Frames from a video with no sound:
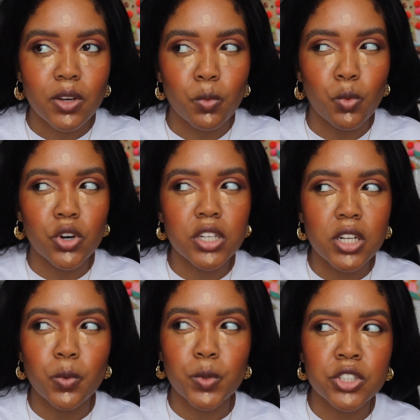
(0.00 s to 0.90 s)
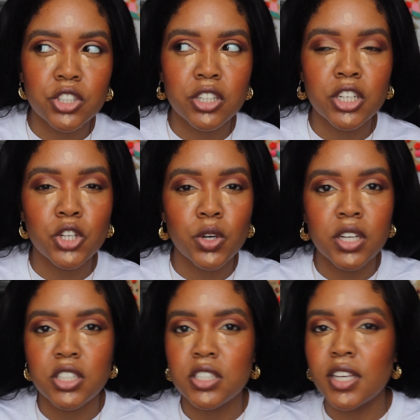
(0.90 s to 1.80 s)
worn in the winter, you know,
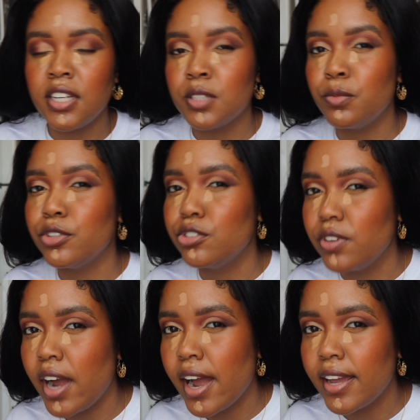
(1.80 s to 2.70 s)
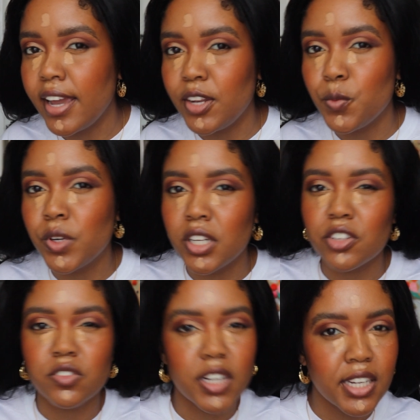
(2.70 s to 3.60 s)
because your skin is more dry and you want to look
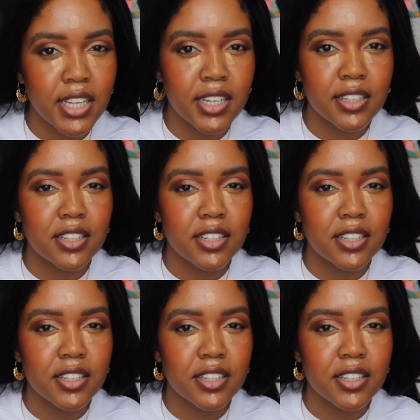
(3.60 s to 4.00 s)
radiant,